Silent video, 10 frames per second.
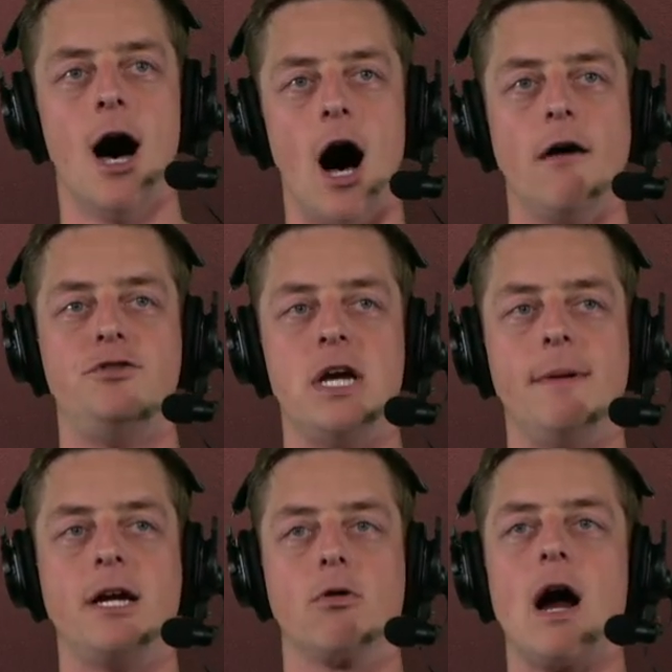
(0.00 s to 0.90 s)
of
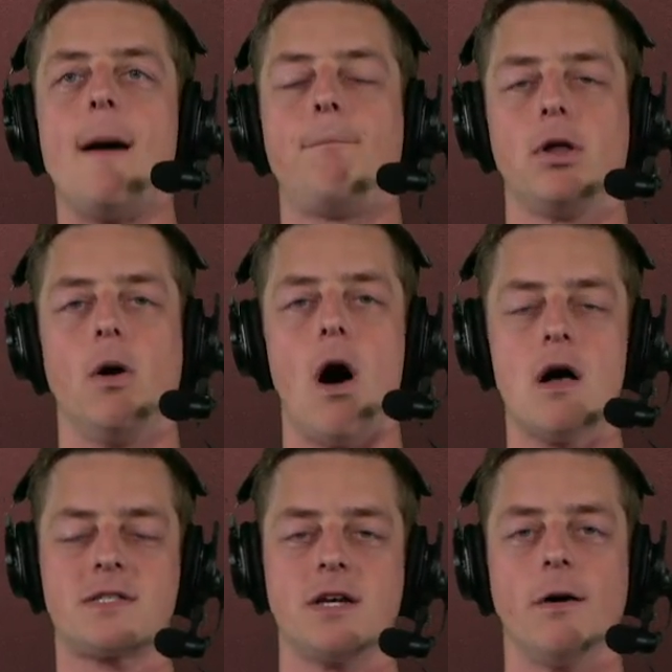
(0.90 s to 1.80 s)
Jimmy Garoppolo.
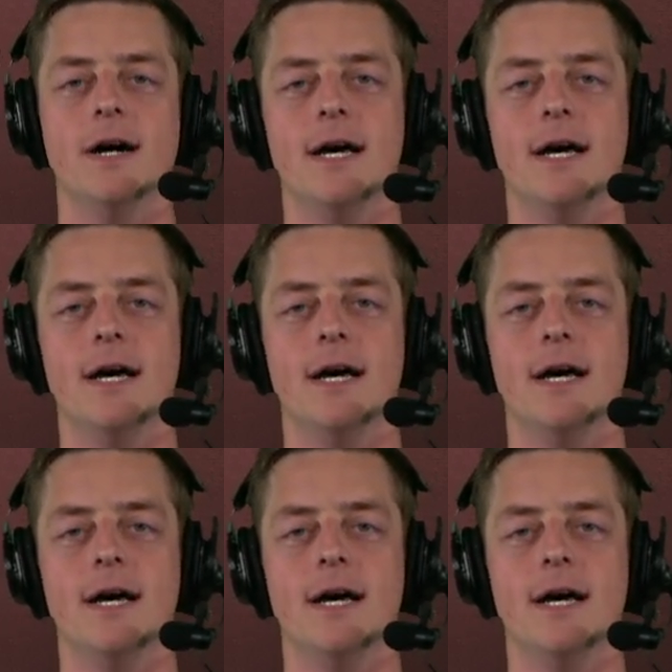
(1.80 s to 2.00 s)
Also,